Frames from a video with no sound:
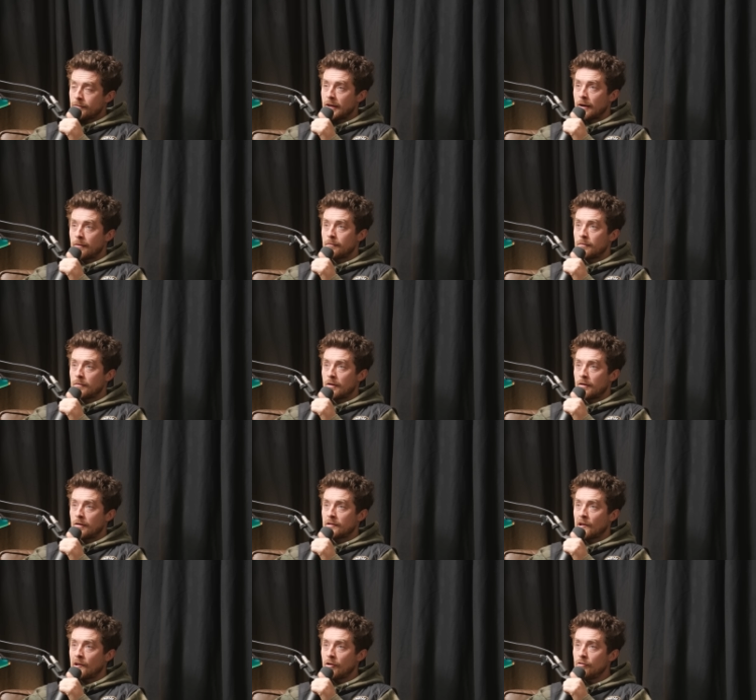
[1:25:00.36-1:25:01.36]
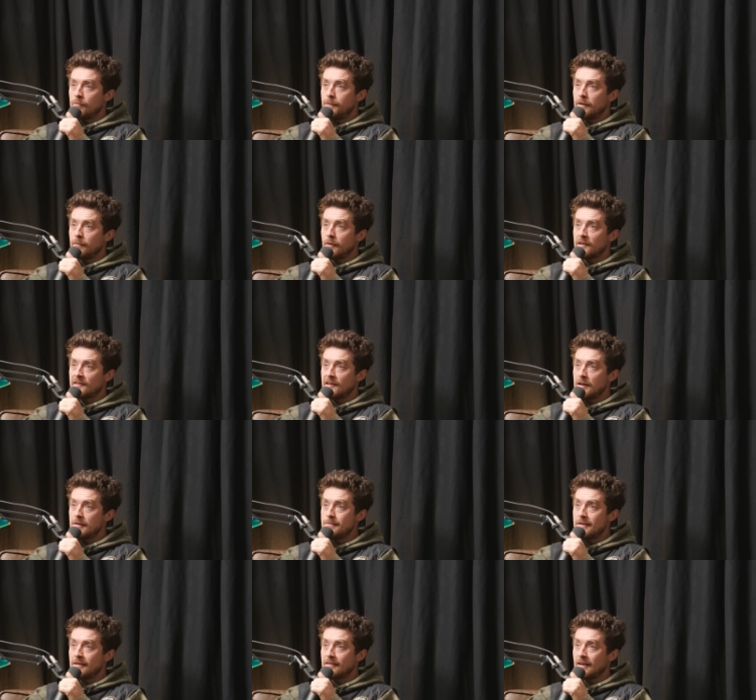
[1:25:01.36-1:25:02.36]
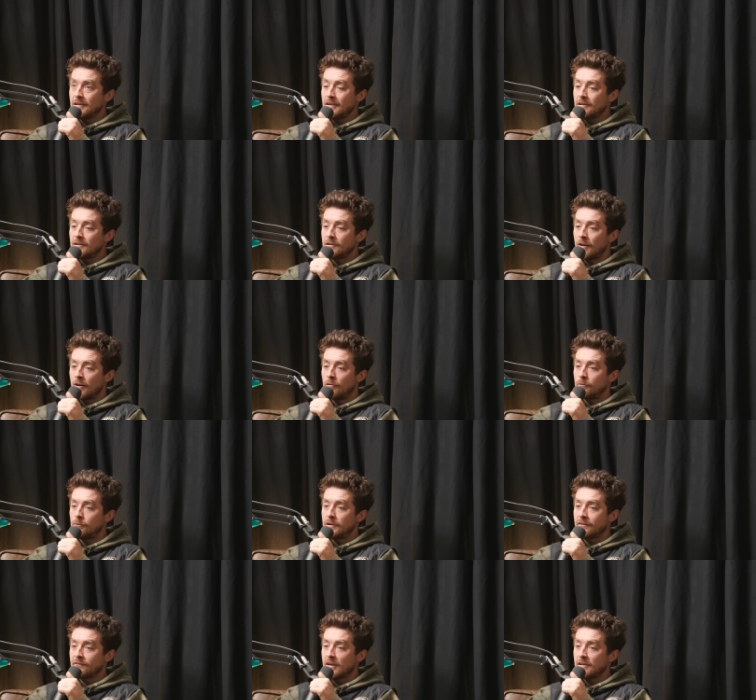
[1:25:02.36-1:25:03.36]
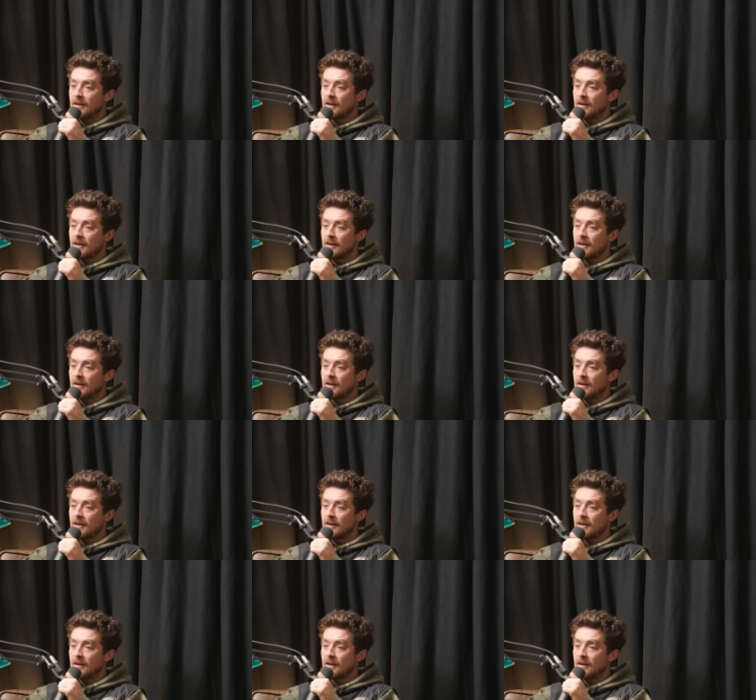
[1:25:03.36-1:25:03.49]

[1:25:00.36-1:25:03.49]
Yep. I don't know who'd be on my team this year. You know, we haven't had